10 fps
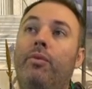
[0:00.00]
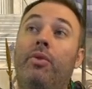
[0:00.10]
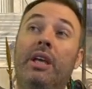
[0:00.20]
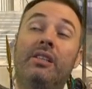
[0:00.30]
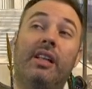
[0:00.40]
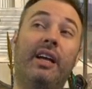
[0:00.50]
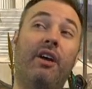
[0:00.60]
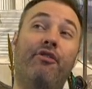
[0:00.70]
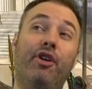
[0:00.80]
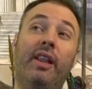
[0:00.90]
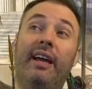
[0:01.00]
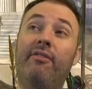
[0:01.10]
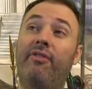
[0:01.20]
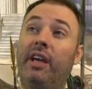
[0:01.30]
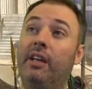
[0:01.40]
things like a Footlight
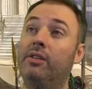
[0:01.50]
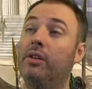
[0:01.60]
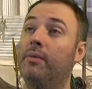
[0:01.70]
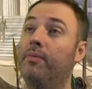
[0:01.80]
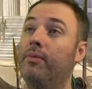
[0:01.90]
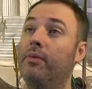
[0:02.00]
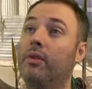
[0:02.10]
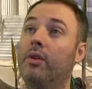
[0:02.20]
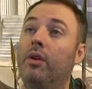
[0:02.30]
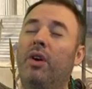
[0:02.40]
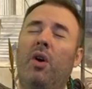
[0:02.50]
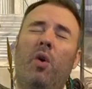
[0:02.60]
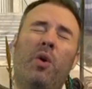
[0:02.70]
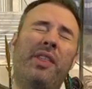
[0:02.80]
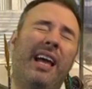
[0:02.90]
Fiend
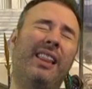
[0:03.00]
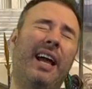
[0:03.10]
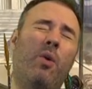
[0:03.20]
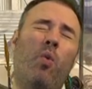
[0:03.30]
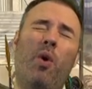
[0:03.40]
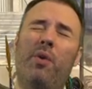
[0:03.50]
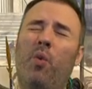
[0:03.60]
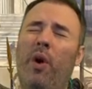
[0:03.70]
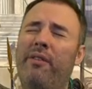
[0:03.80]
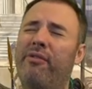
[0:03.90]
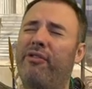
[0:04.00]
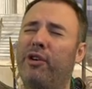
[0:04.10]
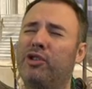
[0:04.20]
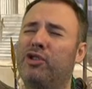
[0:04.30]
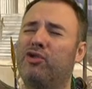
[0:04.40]
or that like one one
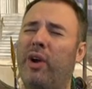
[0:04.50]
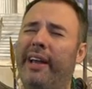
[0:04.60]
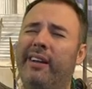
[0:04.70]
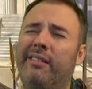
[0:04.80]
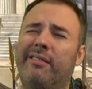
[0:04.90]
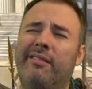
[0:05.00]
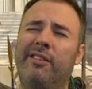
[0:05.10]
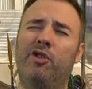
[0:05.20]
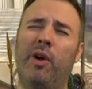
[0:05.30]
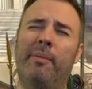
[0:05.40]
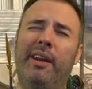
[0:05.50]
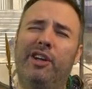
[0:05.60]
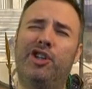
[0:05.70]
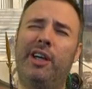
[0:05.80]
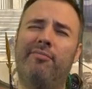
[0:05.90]
first strike Grim
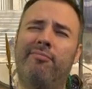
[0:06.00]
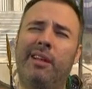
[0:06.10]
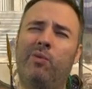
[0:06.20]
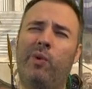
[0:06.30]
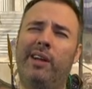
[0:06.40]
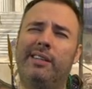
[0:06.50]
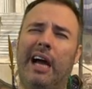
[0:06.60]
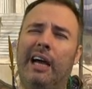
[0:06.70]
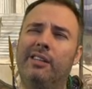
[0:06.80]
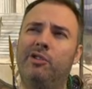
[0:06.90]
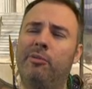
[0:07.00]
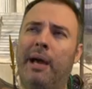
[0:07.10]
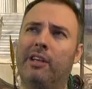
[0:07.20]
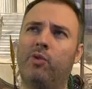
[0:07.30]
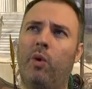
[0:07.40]
Initiate that when it dies you
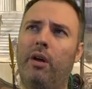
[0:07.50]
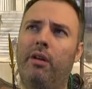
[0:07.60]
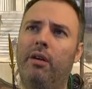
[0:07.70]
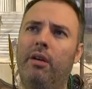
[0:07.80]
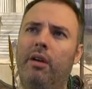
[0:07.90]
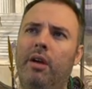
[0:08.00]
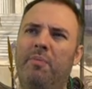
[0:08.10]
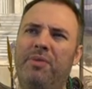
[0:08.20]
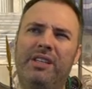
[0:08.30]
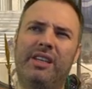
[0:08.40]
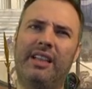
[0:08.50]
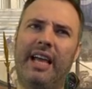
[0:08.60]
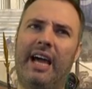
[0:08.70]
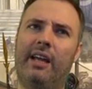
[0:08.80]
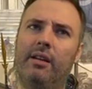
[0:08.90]
amass one, things like
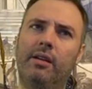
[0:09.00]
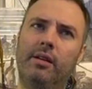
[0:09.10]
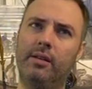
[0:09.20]
that